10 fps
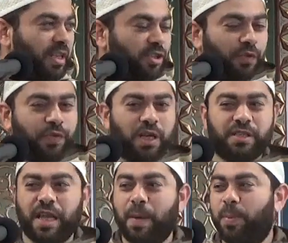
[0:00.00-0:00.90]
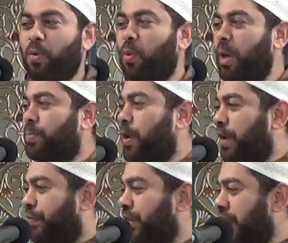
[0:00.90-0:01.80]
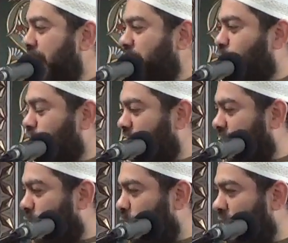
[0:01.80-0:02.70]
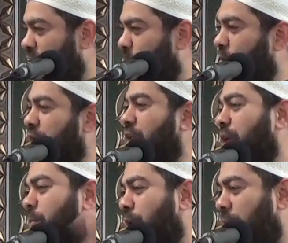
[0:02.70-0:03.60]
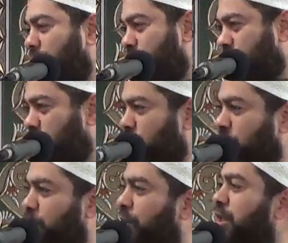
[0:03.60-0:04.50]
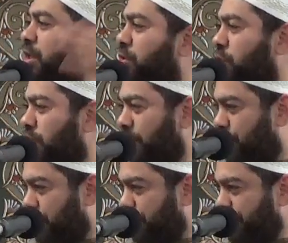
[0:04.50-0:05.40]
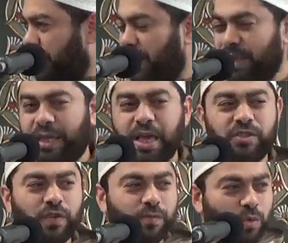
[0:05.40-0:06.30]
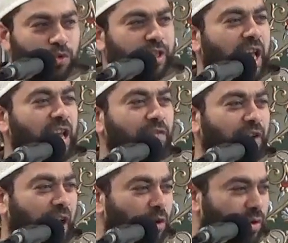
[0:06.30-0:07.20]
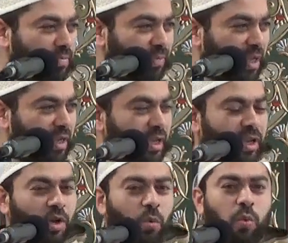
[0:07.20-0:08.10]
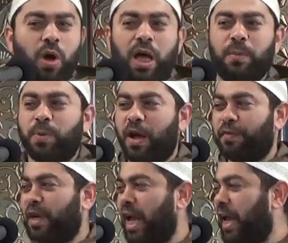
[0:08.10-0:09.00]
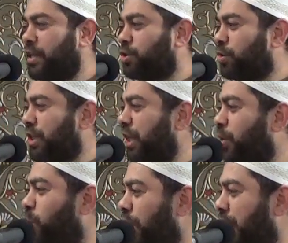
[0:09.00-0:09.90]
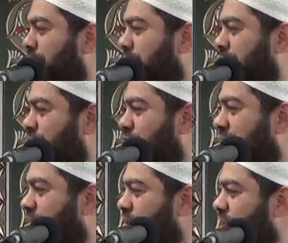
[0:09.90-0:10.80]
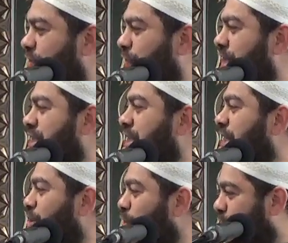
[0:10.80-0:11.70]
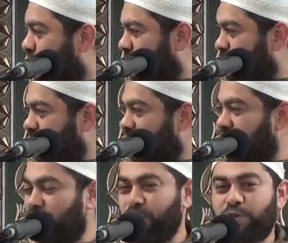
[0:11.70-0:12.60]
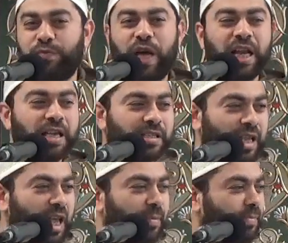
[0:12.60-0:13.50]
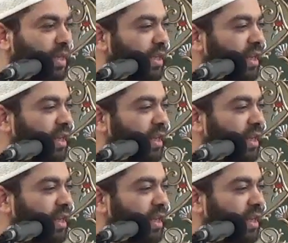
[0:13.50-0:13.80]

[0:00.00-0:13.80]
So for example, one prophet had to deal with political problems or political corruption in the case of Musa and Fir'aun. One prophet had to deal with the challenges facing the youth, like Yusuf alayhi salam,